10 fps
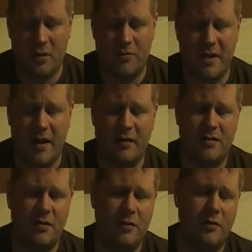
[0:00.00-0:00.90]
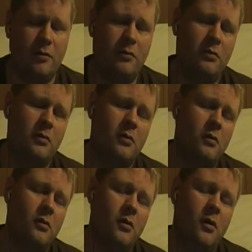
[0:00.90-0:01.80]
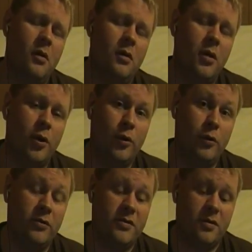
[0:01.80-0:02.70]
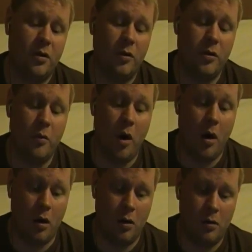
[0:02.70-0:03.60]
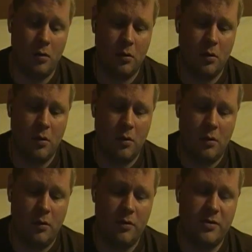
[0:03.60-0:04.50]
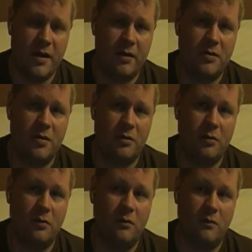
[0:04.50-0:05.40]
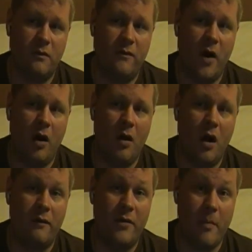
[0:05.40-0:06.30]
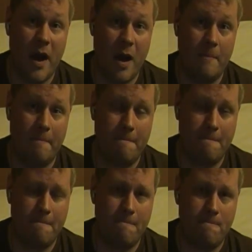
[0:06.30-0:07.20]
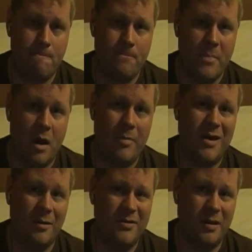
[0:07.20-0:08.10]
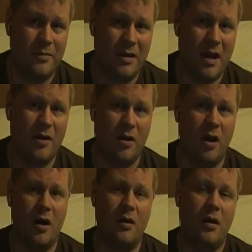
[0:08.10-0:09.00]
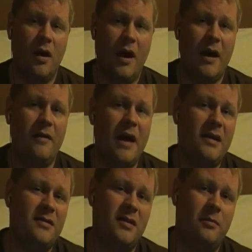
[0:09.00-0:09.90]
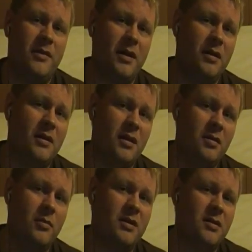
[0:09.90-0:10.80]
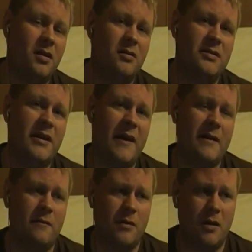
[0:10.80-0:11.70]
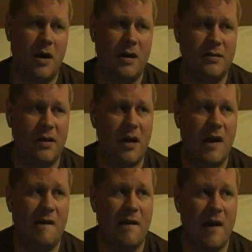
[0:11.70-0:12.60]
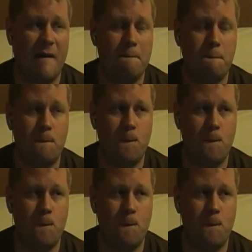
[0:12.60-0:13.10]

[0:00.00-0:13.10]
you tend to lose who you are. You tend to fall off the map and become something that you're not. And that's something that you must understand and realize today, that